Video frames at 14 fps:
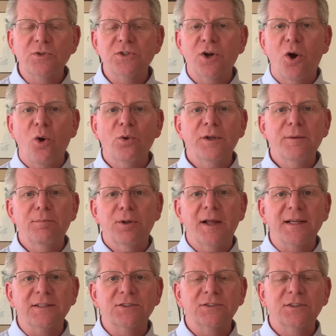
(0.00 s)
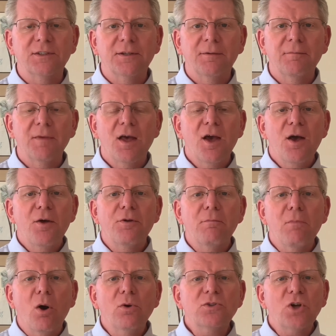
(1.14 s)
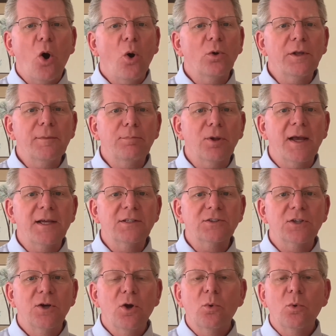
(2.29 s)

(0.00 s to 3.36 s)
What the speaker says: holy place. The most holy place